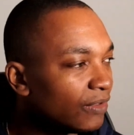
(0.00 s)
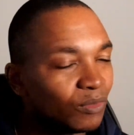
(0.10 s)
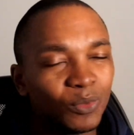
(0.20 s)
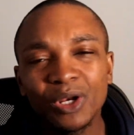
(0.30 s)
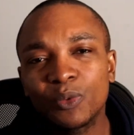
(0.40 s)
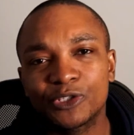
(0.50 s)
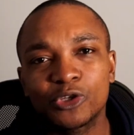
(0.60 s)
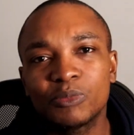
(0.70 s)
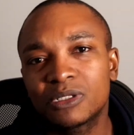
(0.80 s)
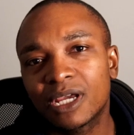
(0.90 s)
when it was
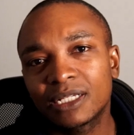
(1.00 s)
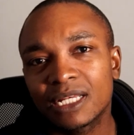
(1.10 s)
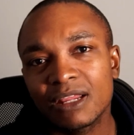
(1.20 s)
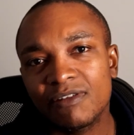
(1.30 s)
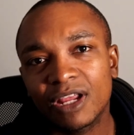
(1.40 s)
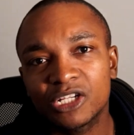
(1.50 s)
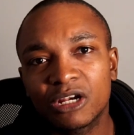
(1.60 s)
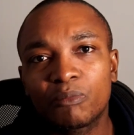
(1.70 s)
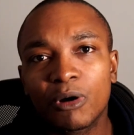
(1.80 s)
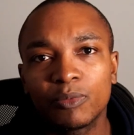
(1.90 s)
super tight, I never actually had a
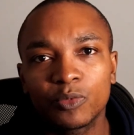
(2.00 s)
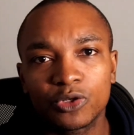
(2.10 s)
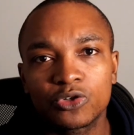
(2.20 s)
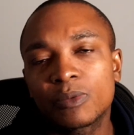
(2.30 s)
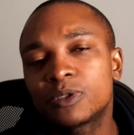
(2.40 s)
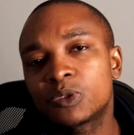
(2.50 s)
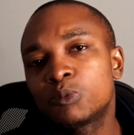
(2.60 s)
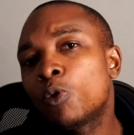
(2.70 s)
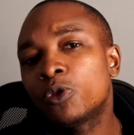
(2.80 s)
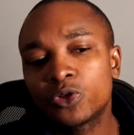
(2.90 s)
problem with the drops. It was
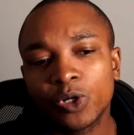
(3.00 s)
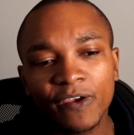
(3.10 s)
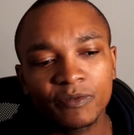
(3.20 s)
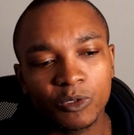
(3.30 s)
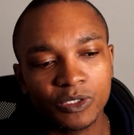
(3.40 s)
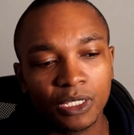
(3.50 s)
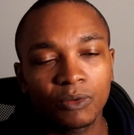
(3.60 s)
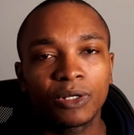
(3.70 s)
more the drives per se.